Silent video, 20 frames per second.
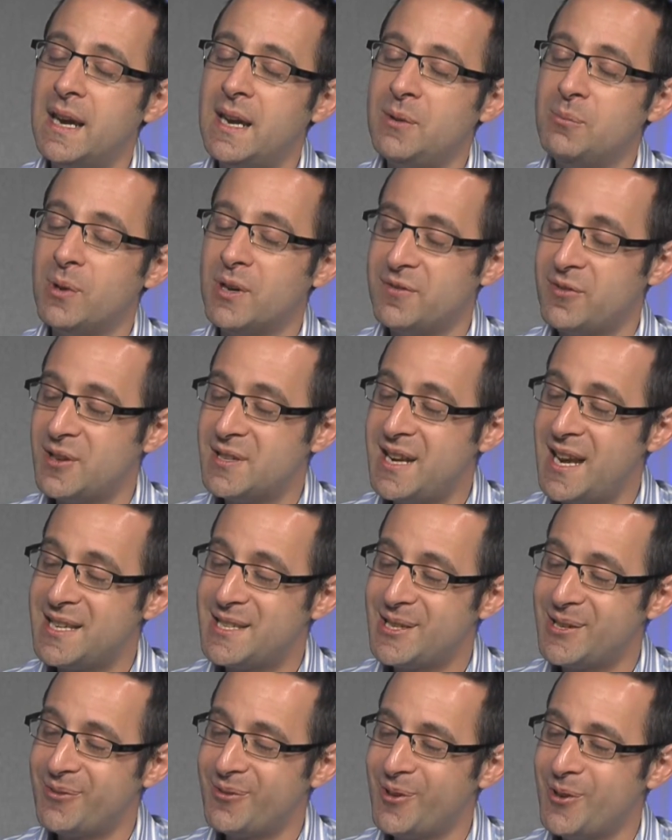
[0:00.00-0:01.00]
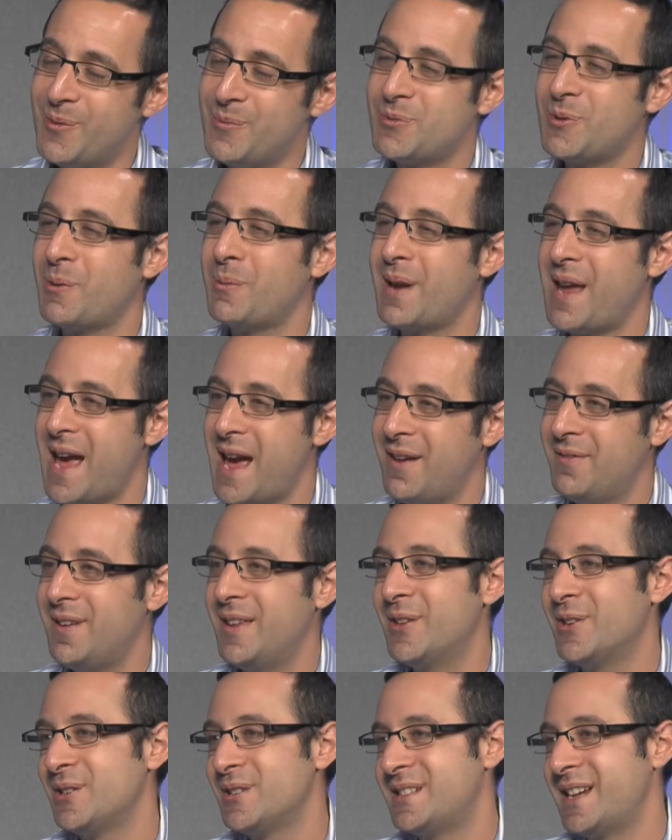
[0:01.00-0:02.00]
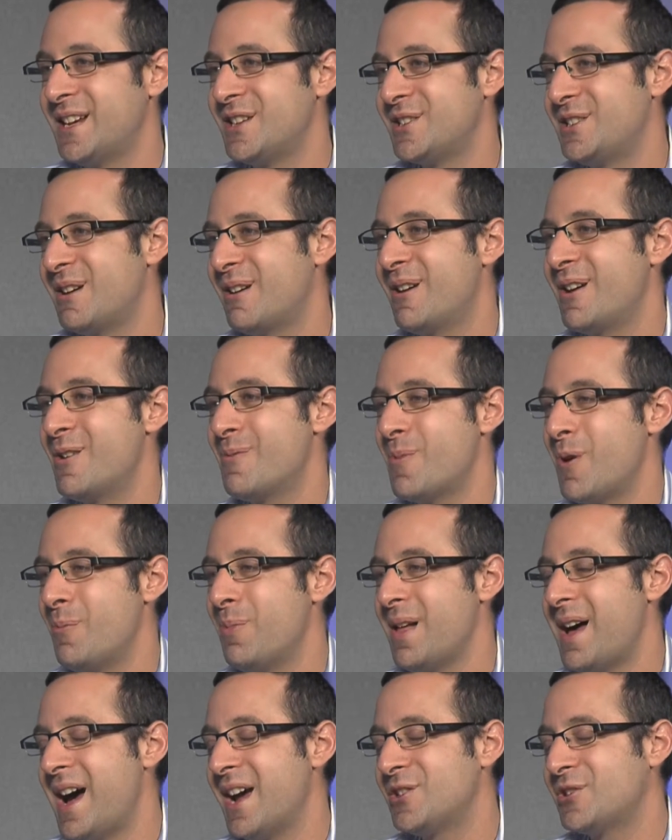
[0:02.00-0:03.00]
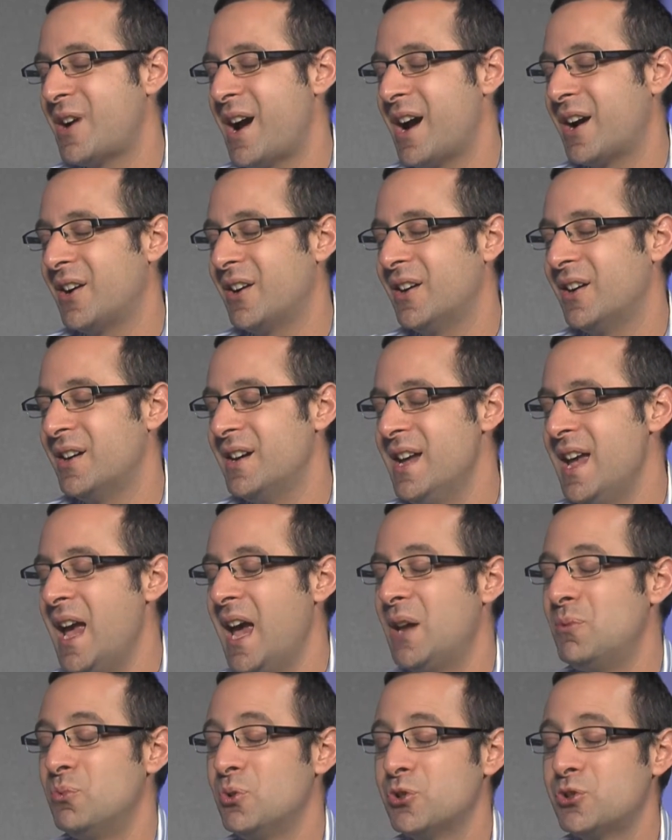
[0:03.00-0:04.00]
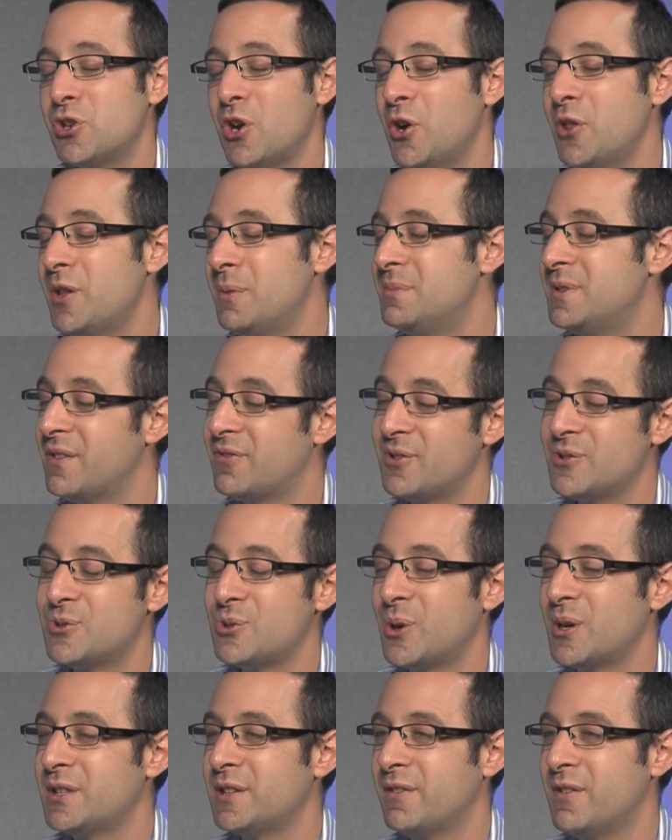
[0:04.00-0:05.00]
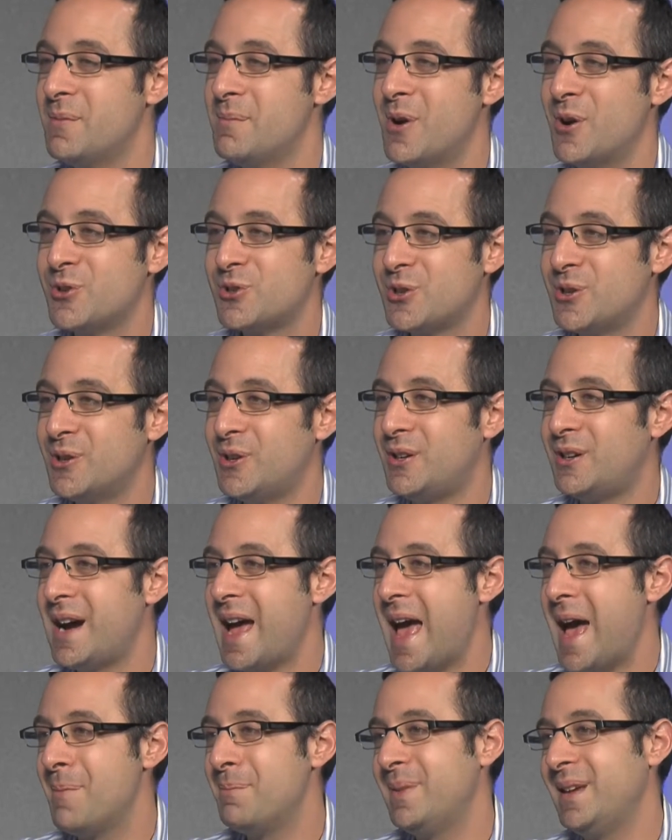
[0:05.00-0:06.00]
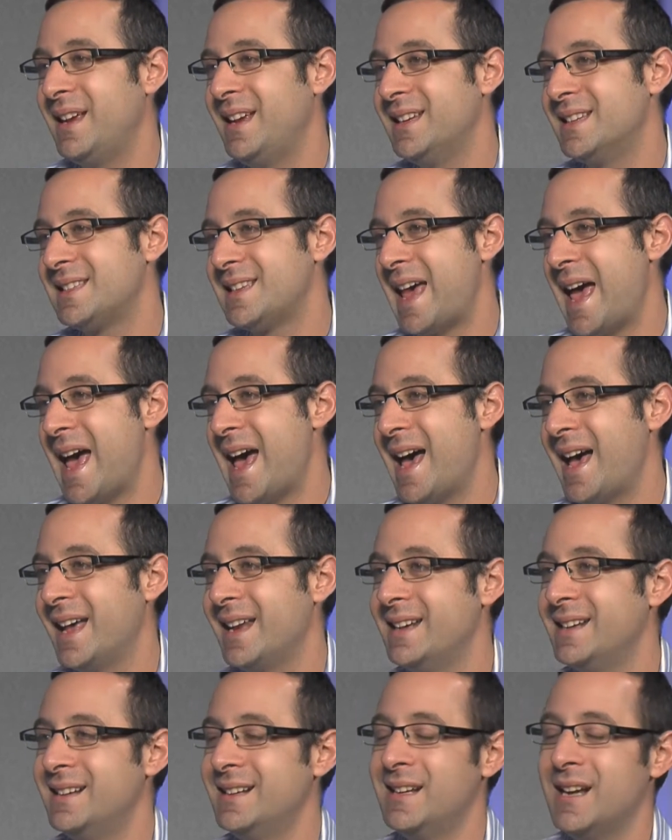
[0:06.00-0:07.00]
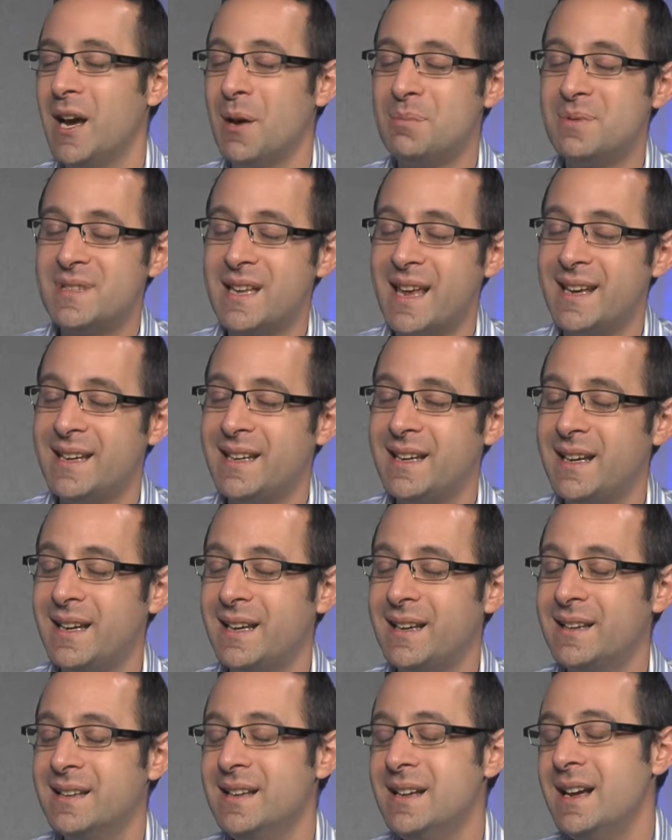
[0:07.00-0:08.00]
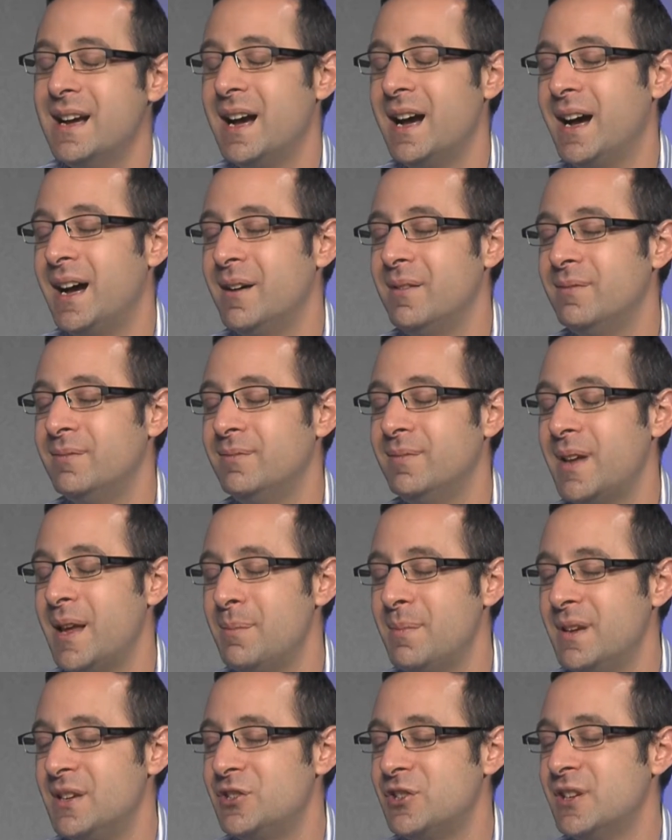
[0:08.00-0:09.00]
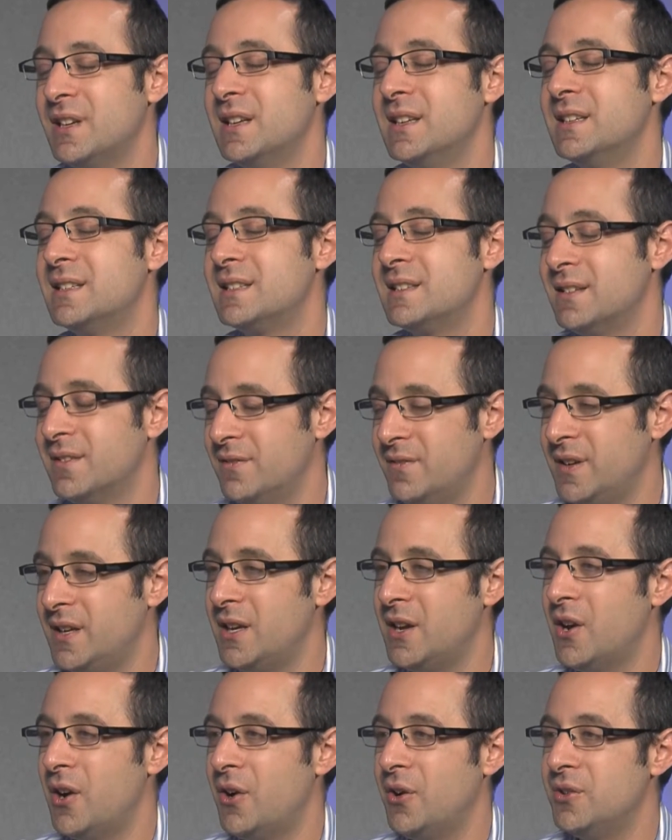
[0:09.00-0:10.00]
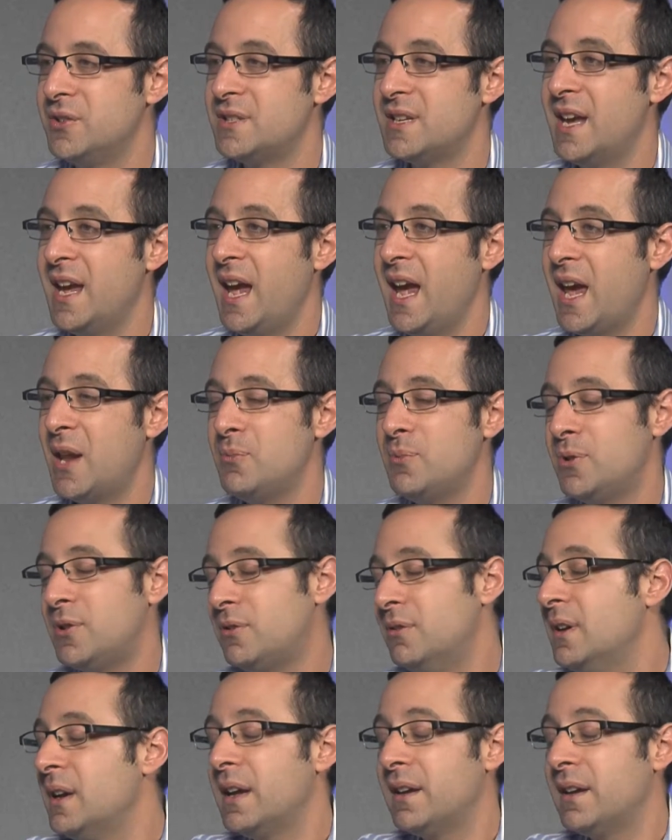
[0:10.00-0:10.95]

one of our testing rooms where we have either a stationary or mobile eye tracker. And we'll show them different sorts of emotional, happy, sad, upsetting images, videos, and we'll